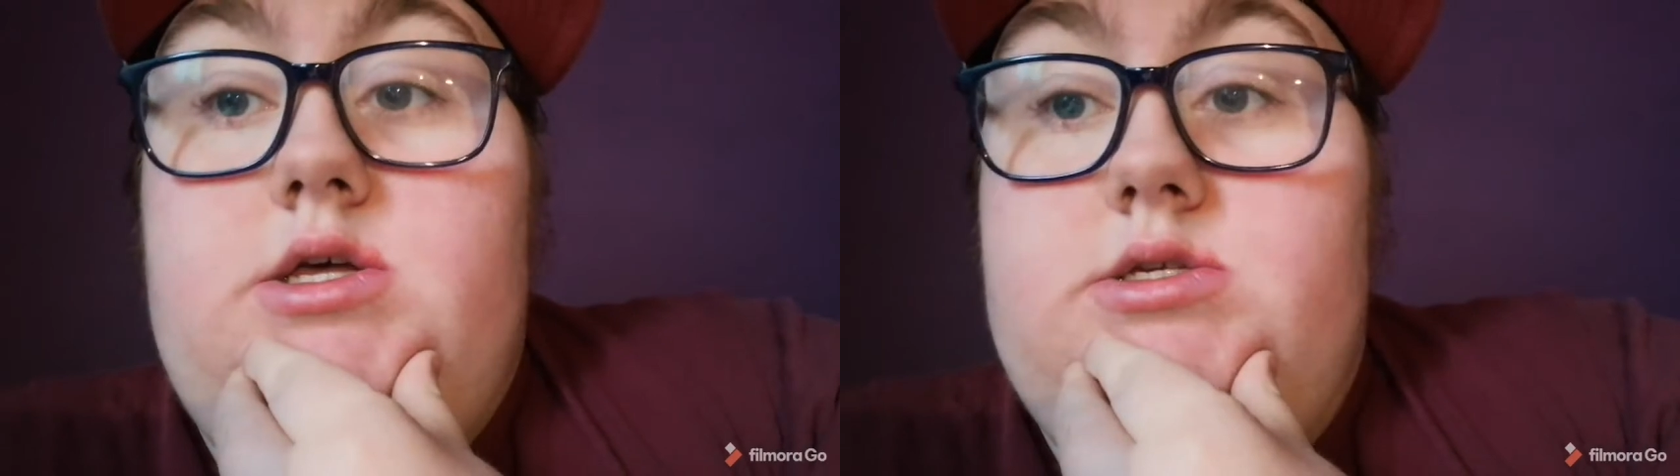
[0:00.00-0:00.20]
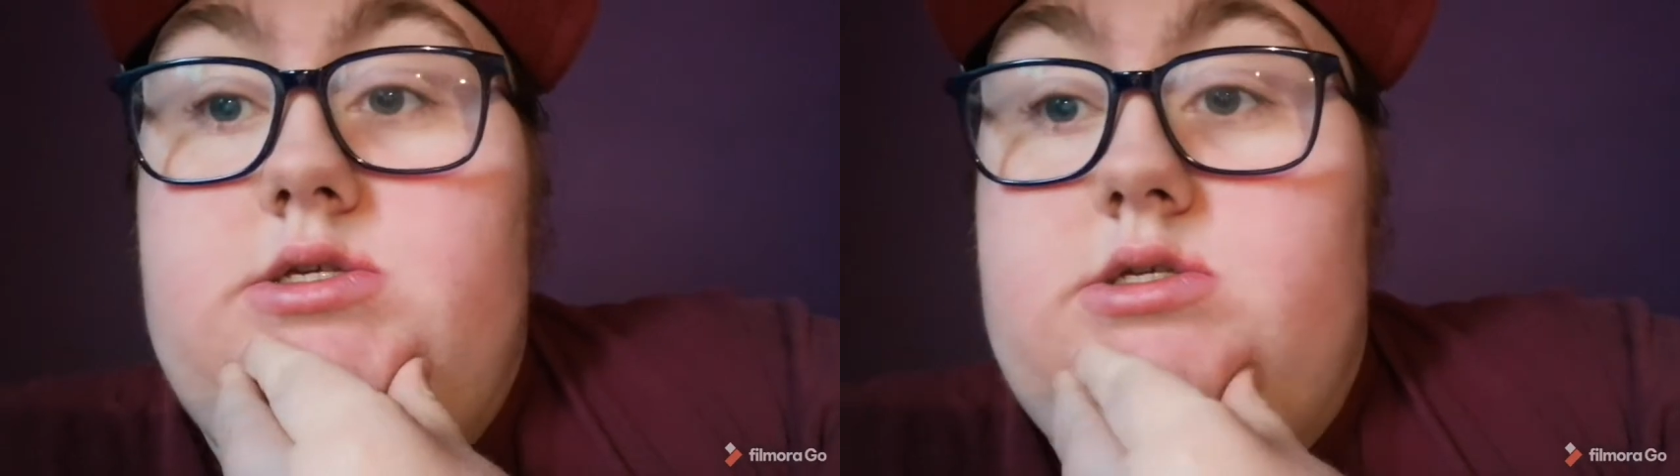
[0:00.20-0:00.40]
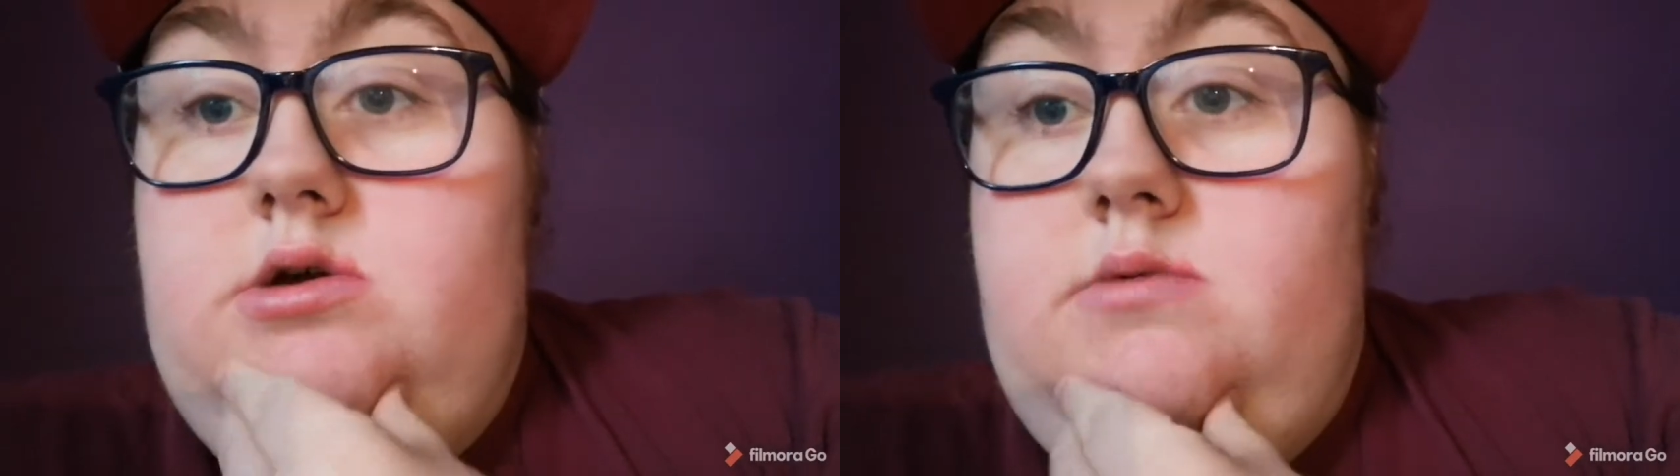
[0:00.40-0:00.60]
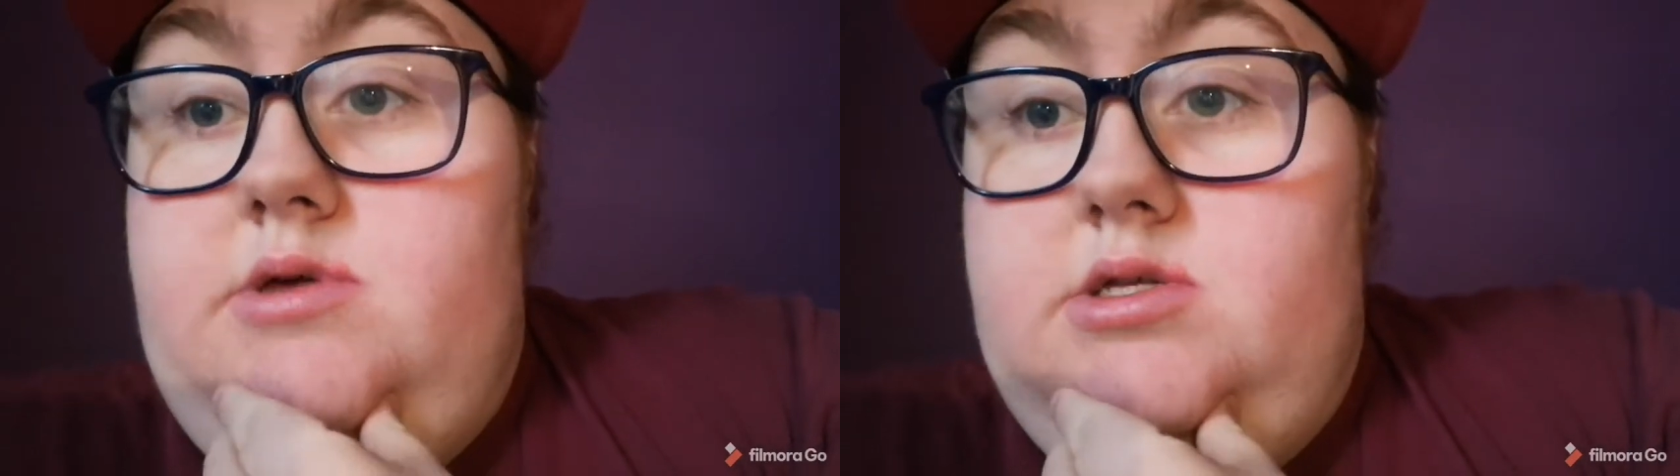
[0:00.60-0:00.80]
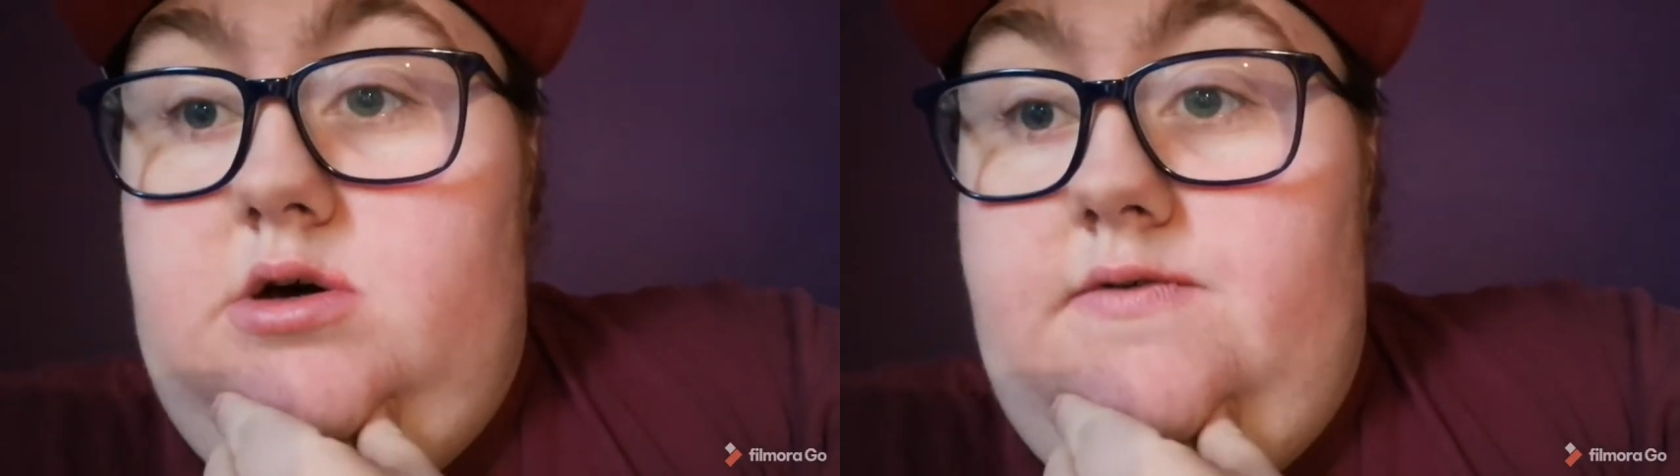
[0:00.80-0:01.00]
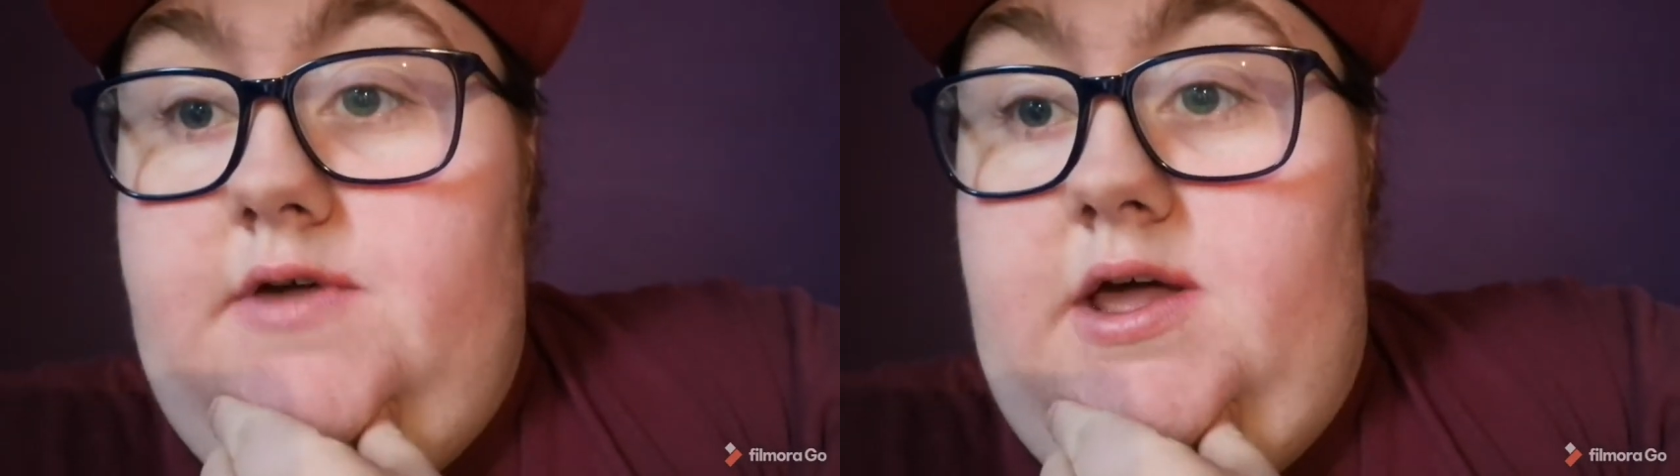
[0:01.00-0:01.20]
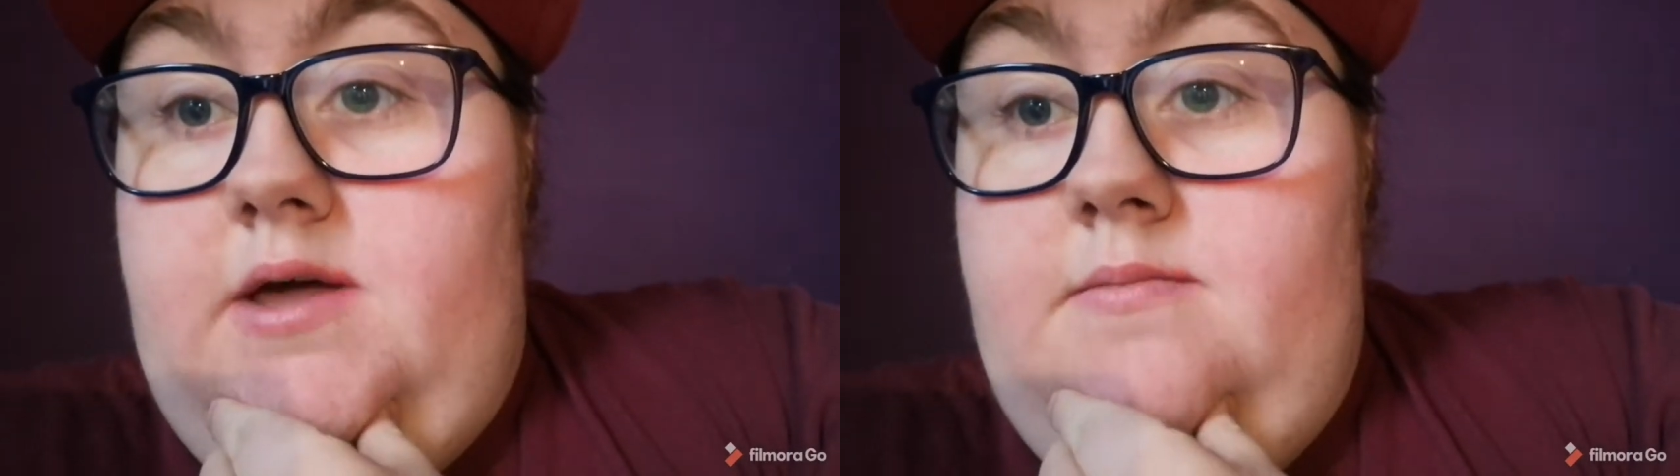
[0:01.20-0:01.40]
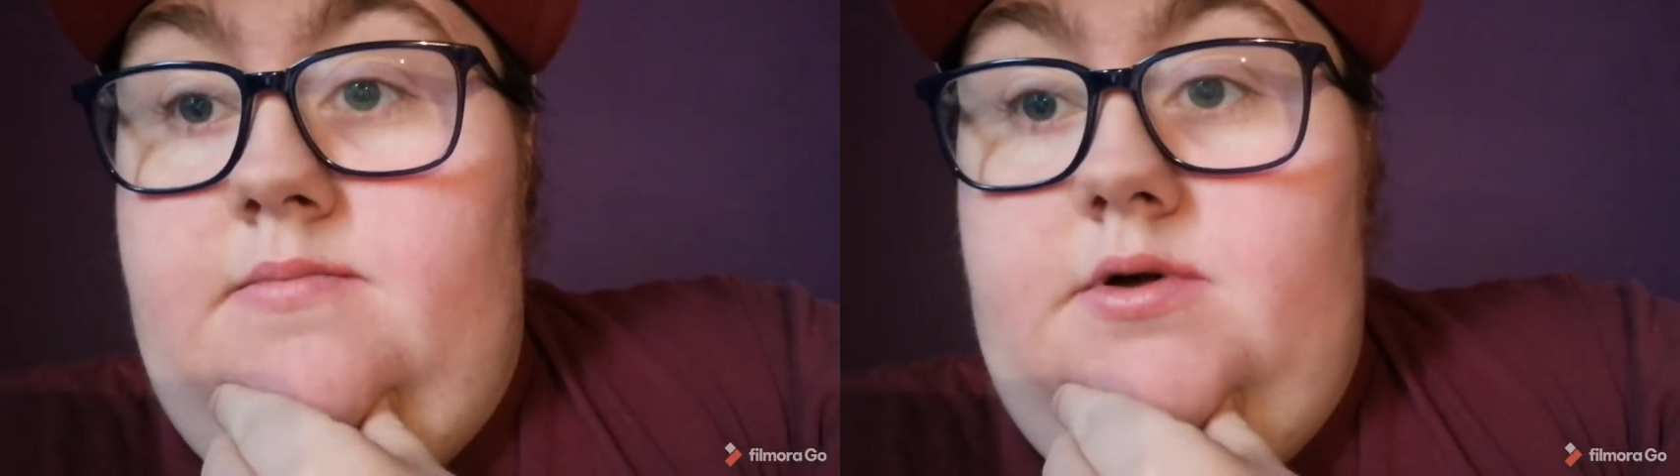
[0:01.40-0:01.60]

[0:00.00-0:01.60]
It's going to be a tough game,